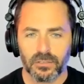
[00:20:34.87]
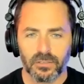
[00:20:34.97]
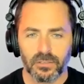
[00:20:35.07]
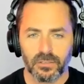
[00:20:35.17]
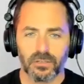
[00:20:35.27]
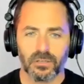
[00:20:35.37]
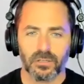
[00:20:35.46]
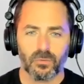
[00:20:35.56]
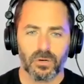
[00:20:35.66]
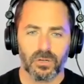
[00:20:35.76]
Do you do you know
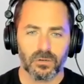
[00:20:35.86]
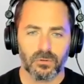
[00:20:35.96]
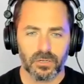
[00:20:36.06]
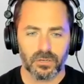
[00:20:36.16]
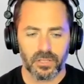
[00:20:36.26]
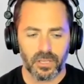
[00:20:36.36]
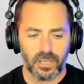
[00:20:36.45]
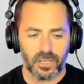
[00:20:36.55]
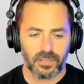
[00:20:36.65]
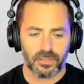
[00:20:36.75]
like what are what are
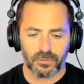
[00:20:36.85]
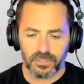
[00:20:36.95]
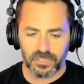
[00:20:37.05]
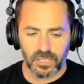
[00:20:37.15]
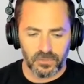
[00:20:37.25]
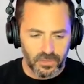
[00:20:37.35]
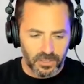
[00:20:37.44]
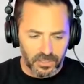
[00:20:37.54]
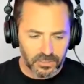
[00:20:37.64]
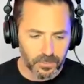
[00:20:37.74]
they? They're
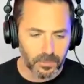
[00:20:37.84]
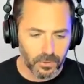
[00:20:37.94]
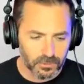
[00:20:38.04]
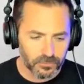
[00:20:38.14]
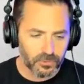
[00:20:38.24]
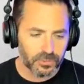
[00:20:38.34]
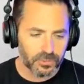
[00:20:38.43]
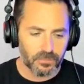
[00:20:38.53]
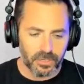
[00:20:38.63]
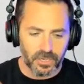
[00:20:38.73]
receiving this proposal for
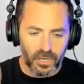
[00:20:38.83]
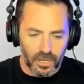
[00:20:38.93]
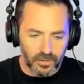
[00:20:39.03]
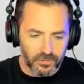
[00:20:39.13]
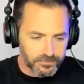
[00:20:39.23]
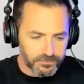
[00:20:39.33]
settlement of